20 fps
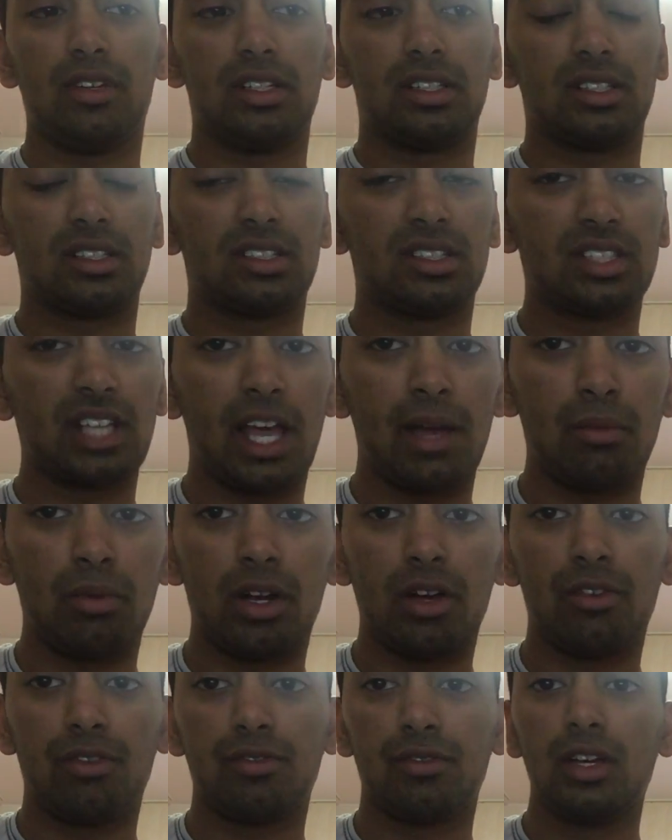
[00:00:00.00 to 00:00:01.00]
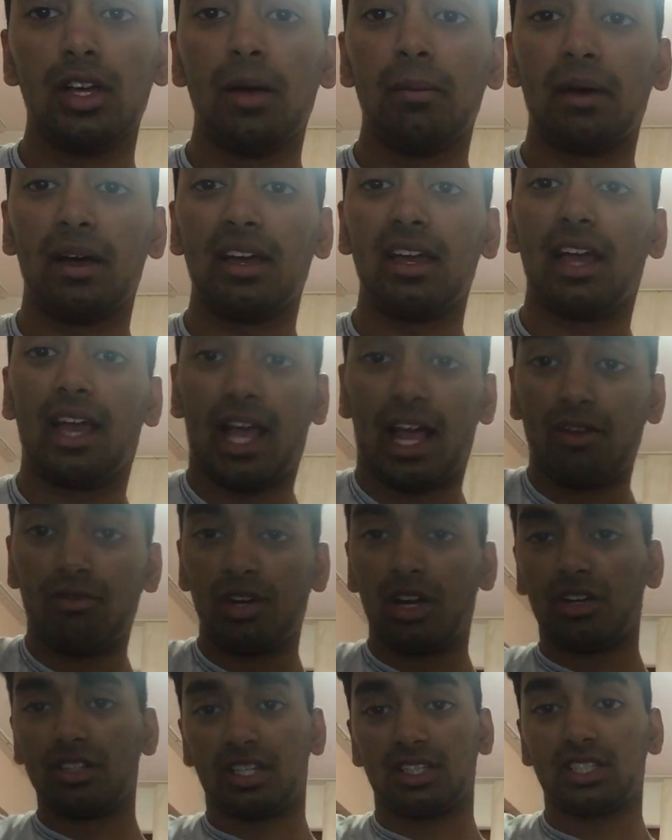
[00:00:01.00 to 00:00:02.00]
It's the same riff, but
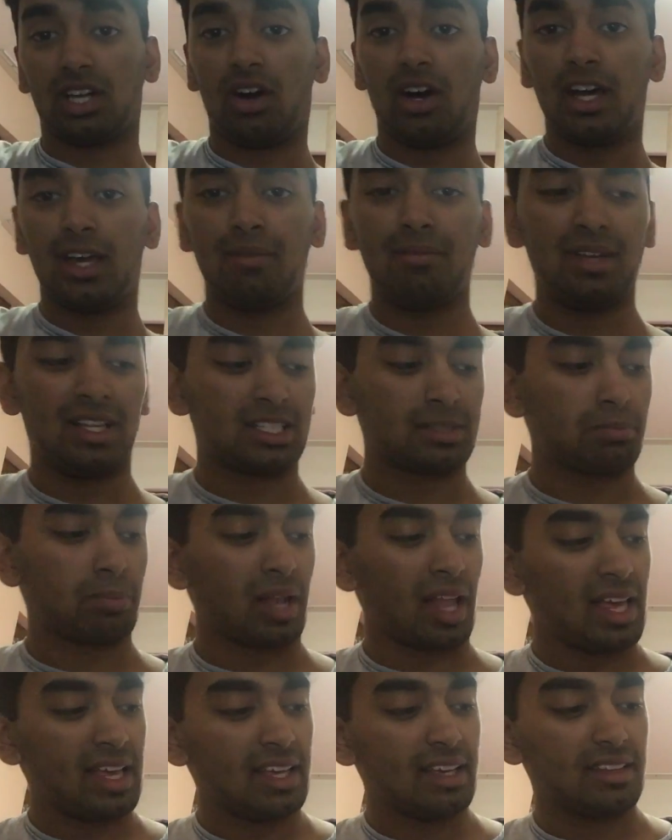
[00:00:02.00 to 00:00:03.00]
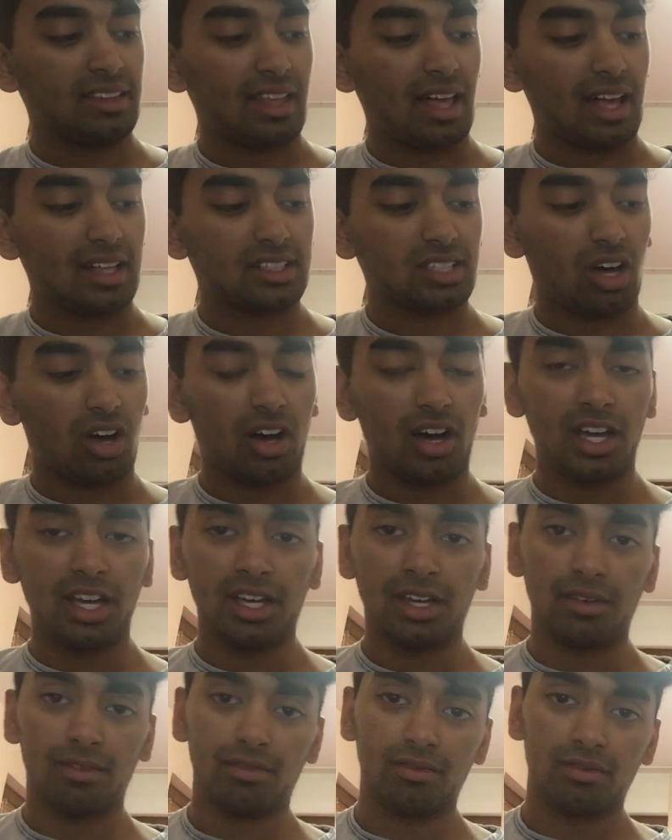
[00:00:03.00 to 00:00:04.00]
every other time it's playing that high.